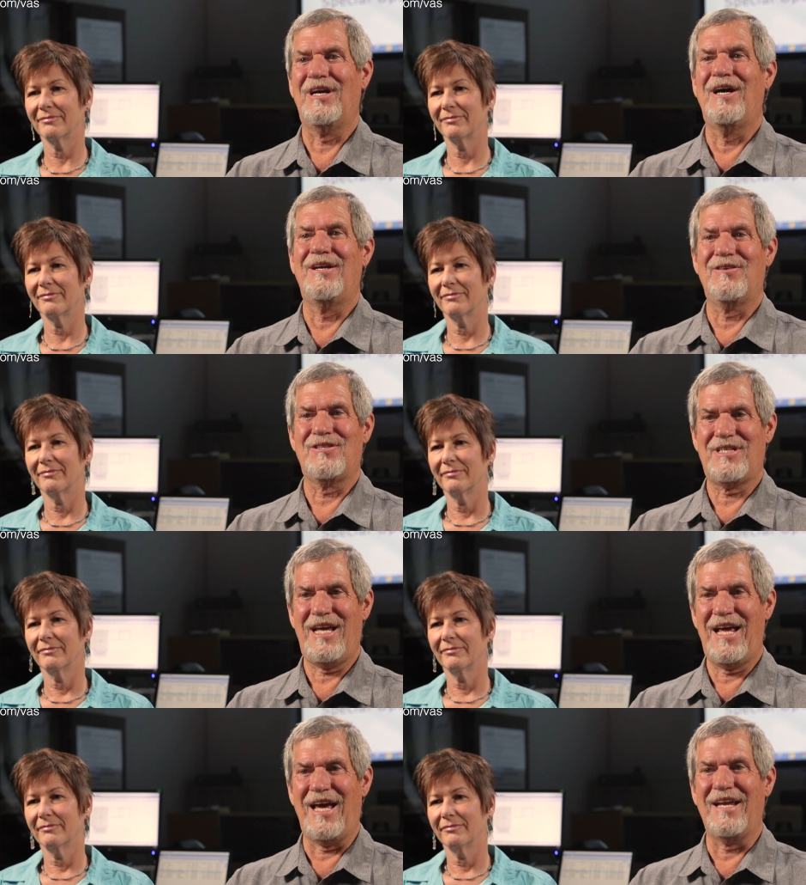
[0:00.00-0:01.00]
Speaker 1: to
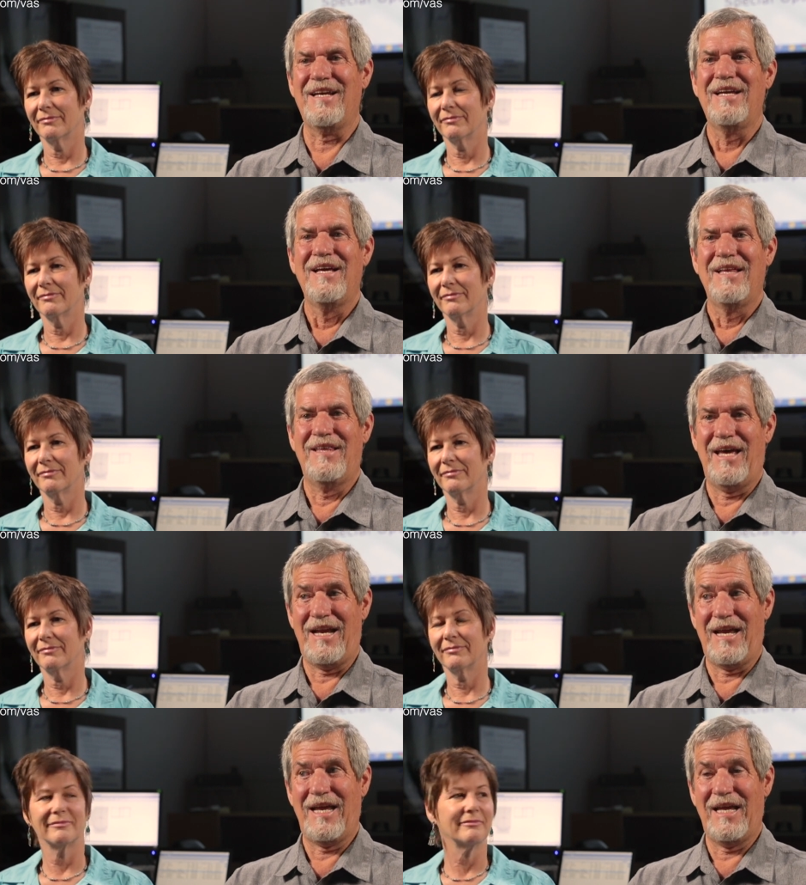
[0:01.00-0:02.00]
understand
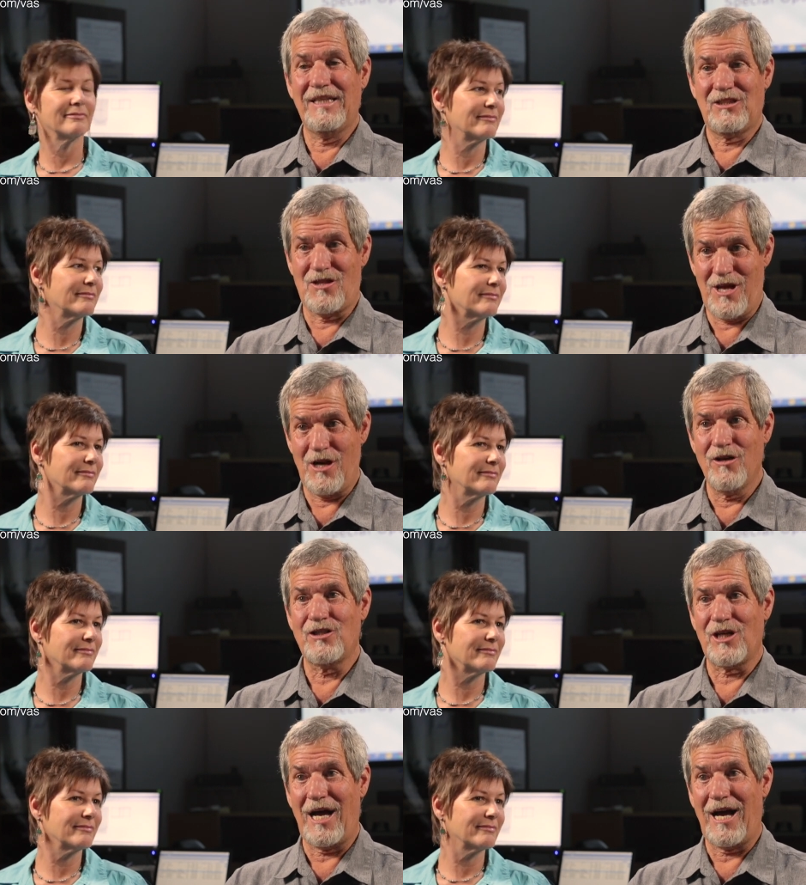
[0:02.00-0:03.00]
that it's their
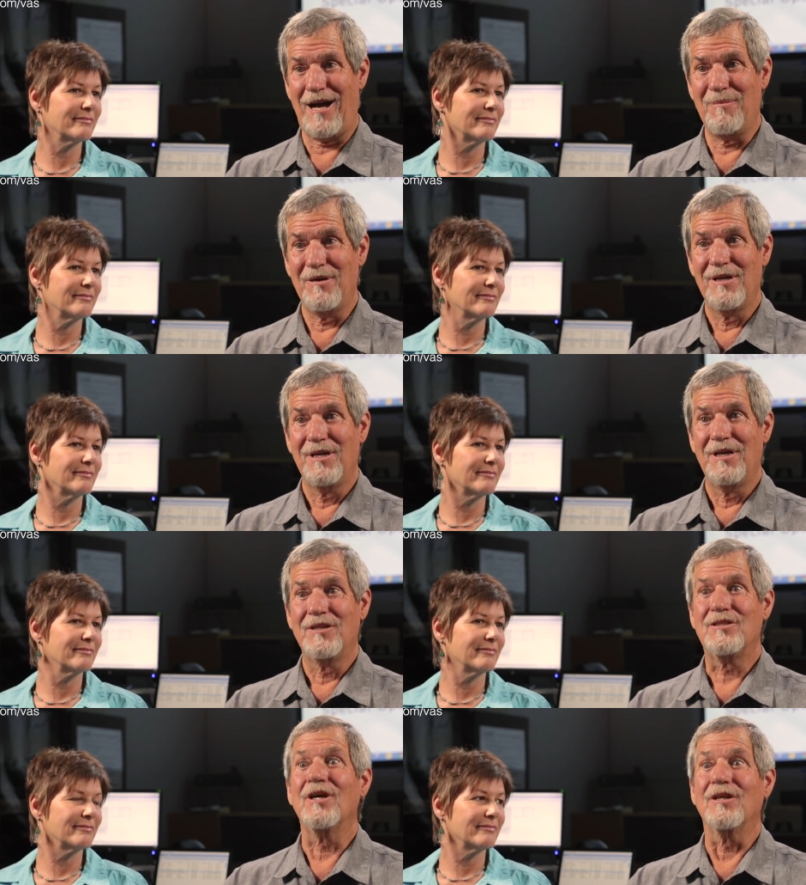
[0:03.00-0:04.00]
job
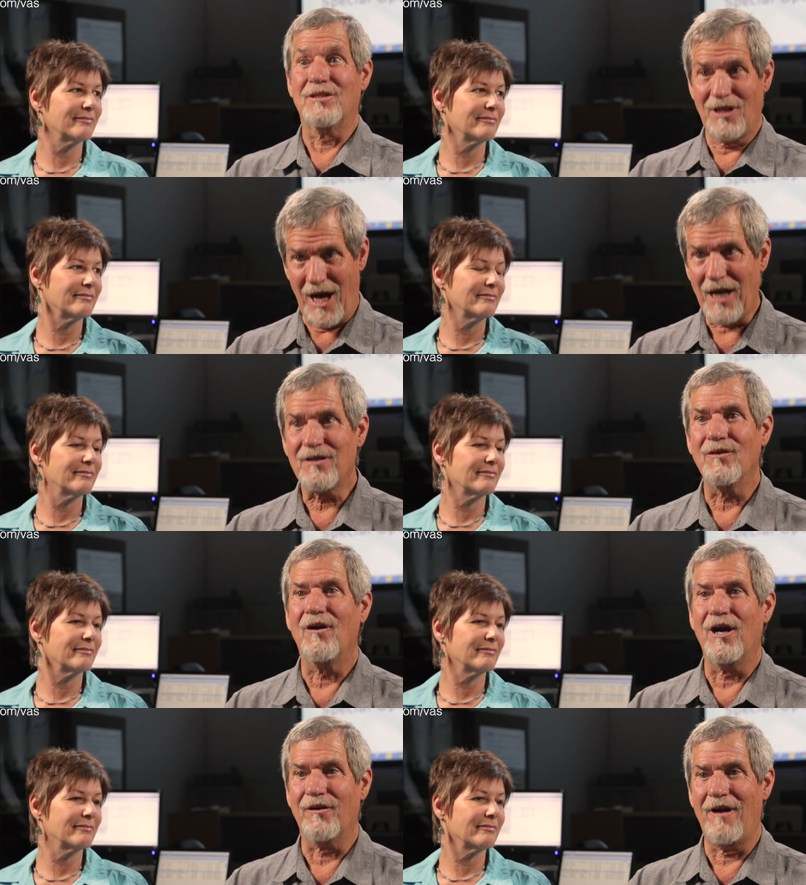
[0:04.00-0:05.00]
to talk to
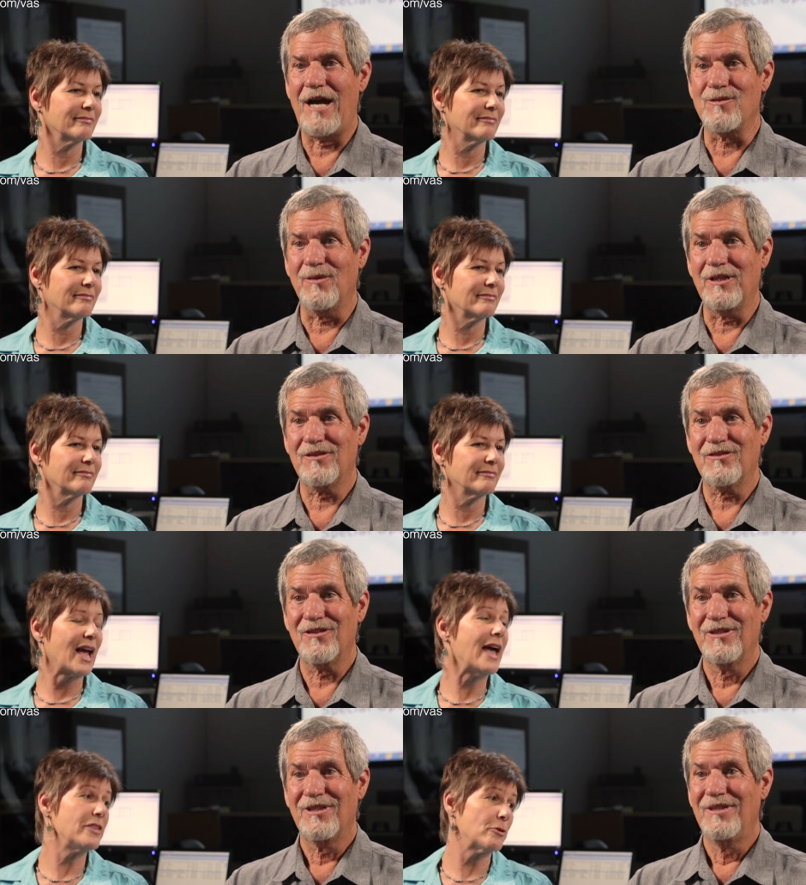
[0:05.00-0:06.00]
our graduates.
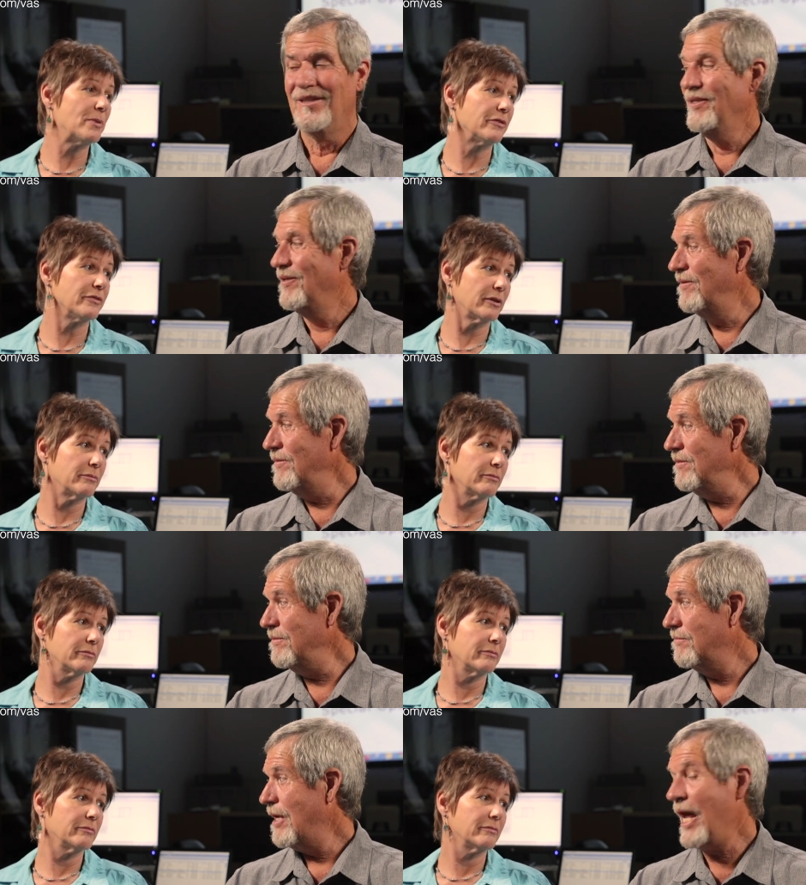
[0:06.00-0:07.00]
Speaker 2: And their benefit.
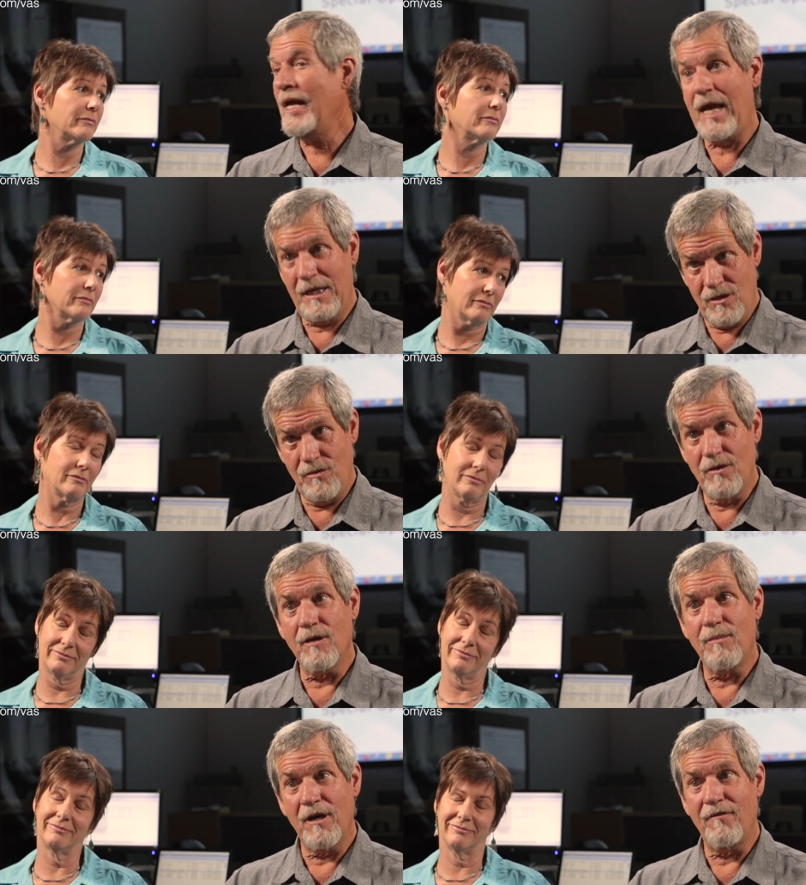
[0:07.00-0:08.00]
Speaker 1: And, and to
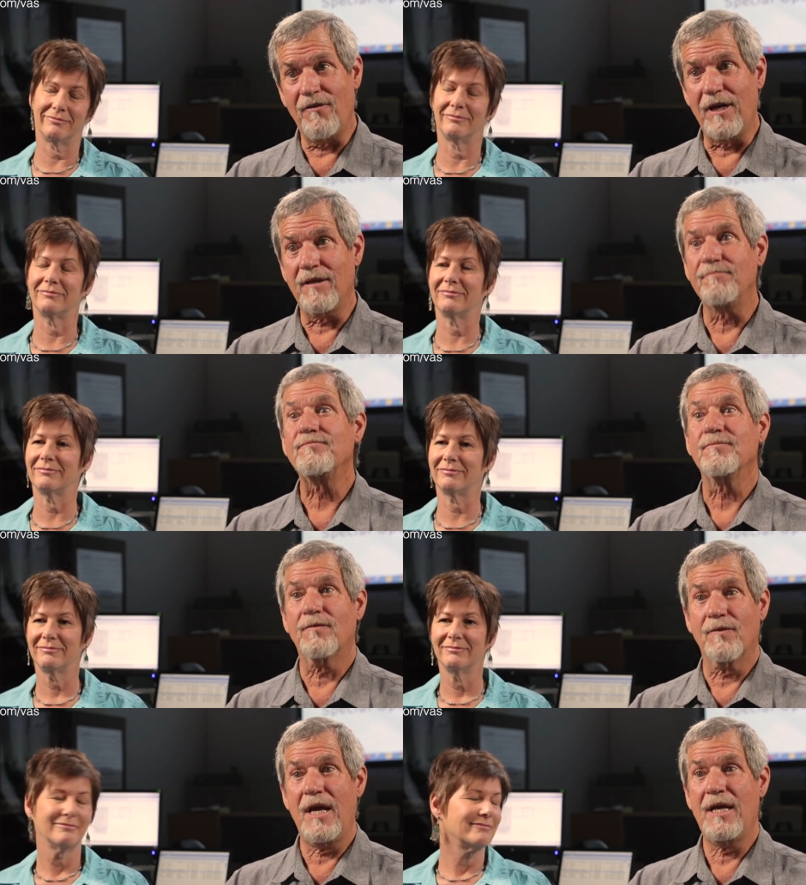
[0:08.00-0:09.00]
their benefit,
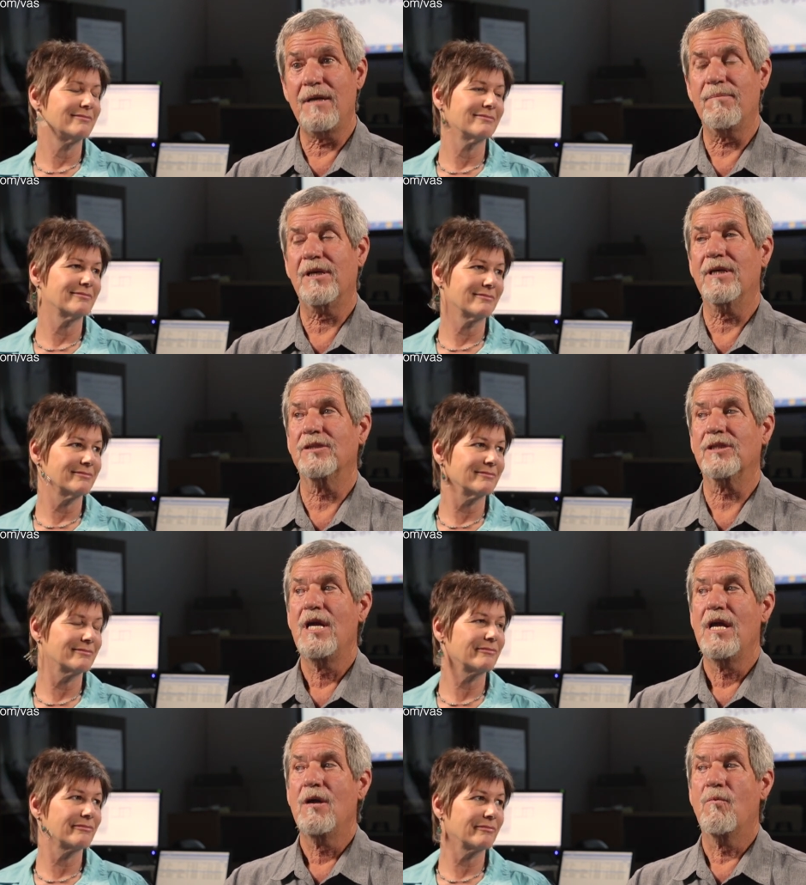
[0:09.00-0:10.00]
right? Because
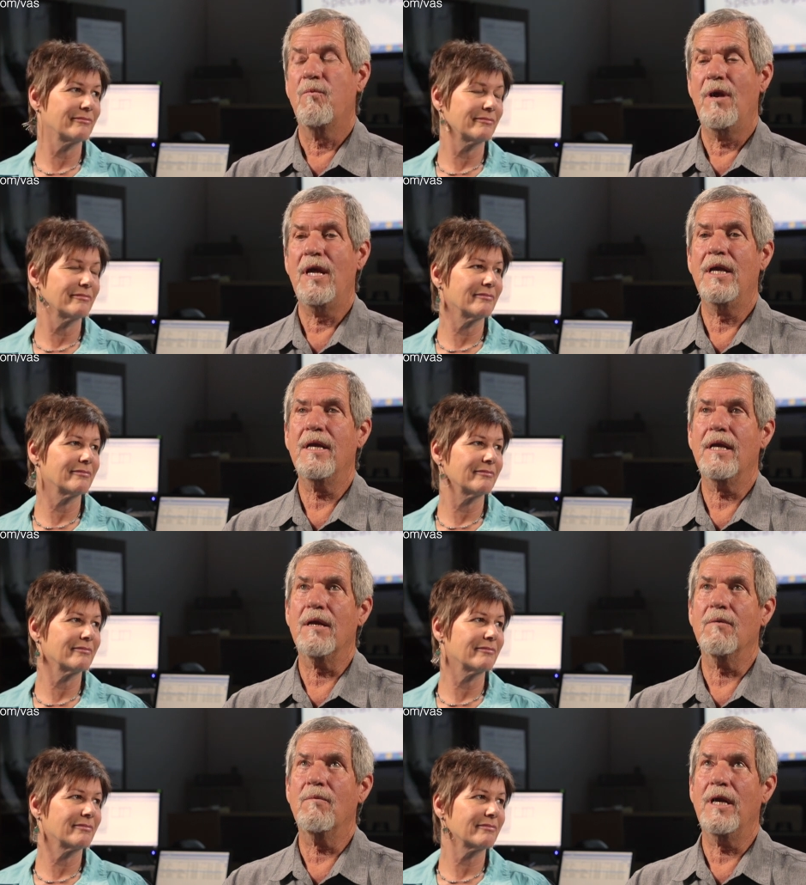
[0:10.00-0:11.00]
when,
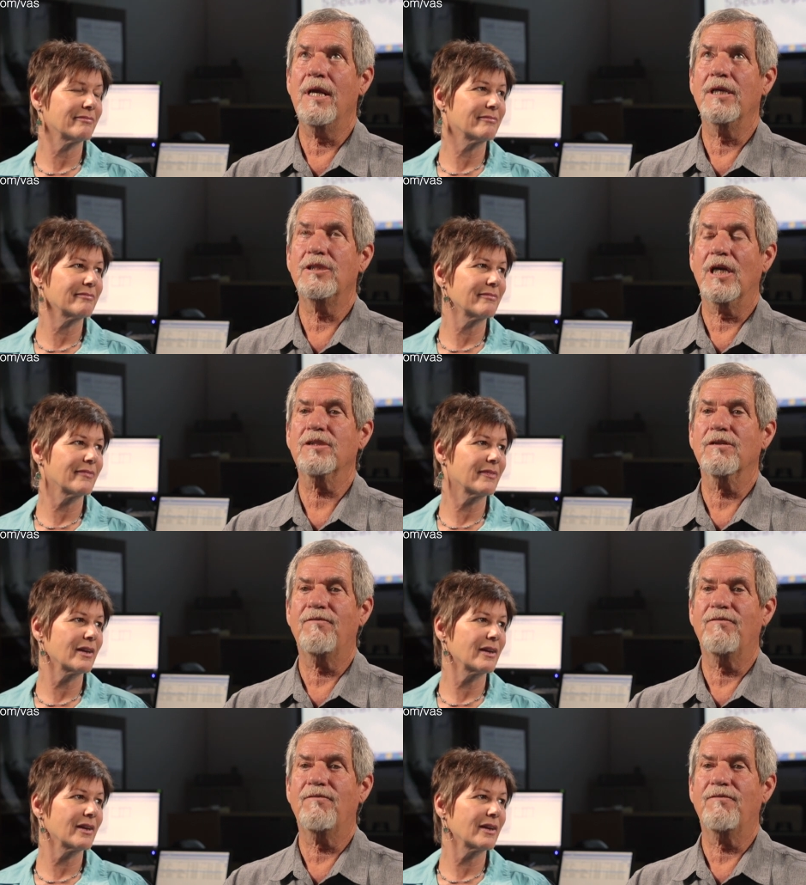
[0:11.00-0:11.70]
when an adjuster